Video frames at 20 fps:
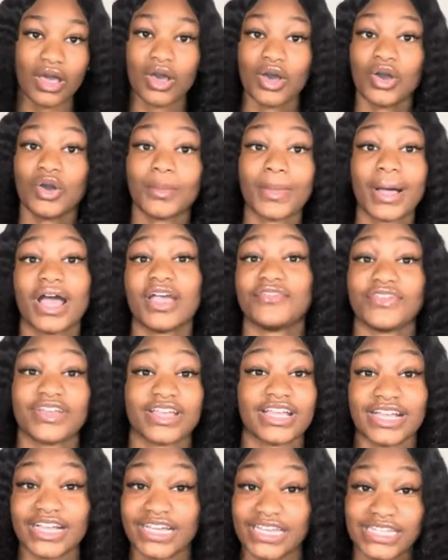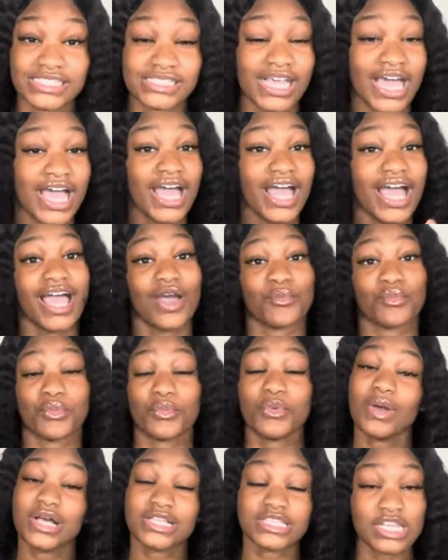
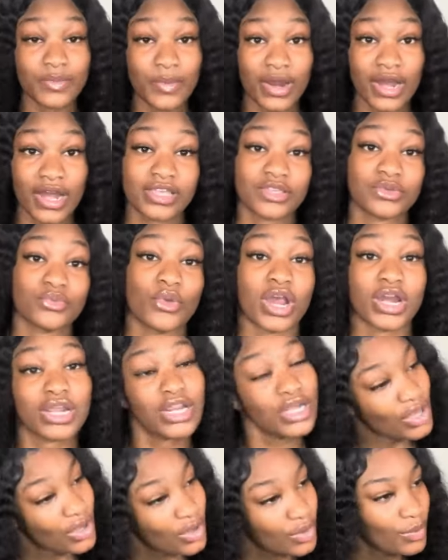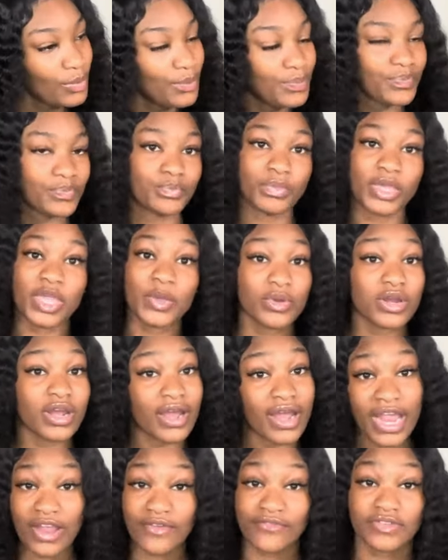When we walked to the park, we already know people
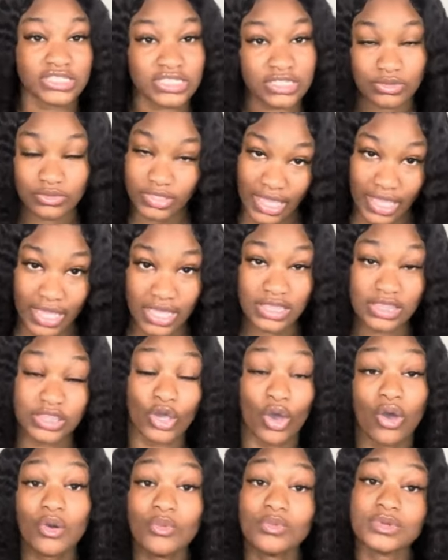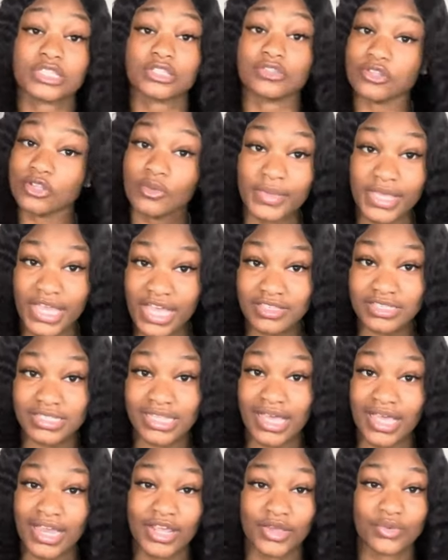there every single day. Though it was gloomy
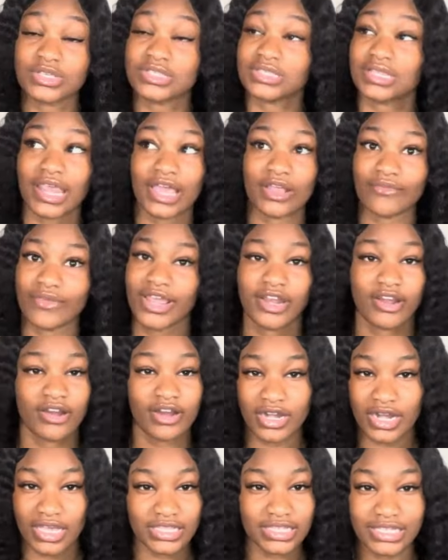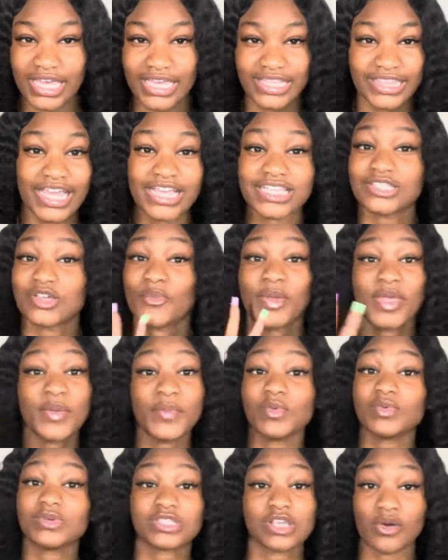outside, it wasn't like raining or nothing like that. So
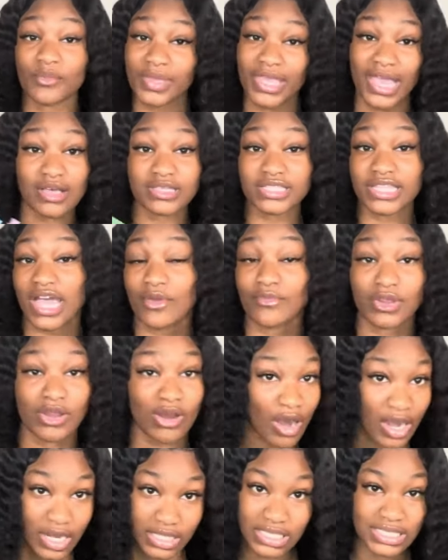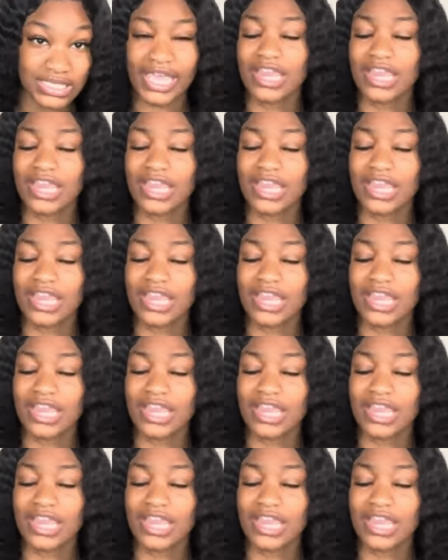people was gonna be outside regardless.